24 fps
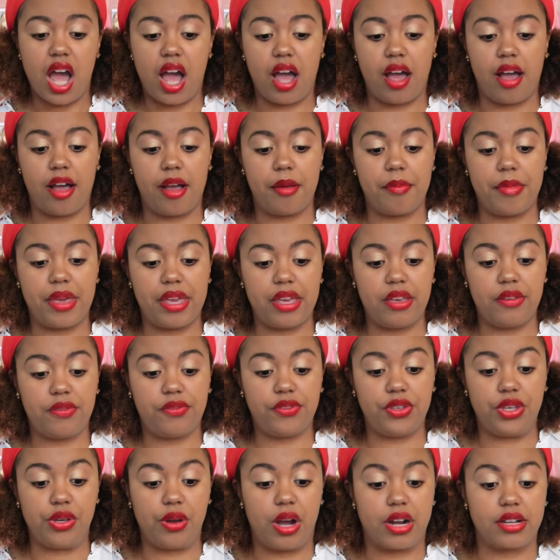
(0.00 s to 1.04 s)

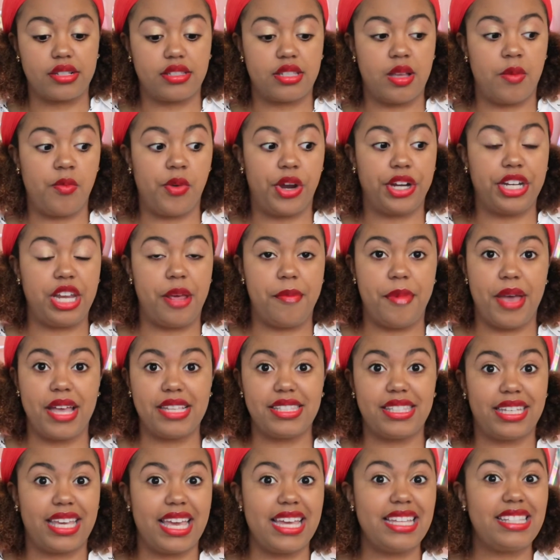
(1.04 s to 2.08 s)
If you are somewhere
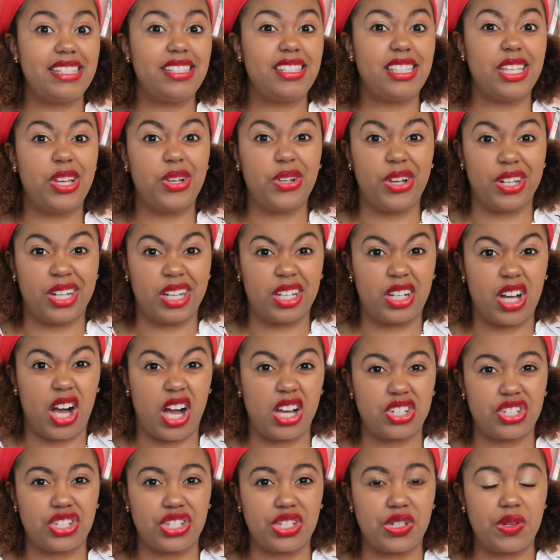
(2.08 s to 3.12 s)
domestic, it's still going to
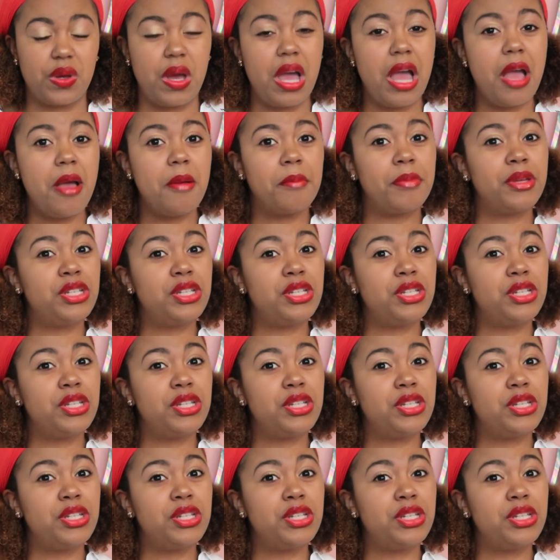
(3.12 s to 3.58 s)
cost you,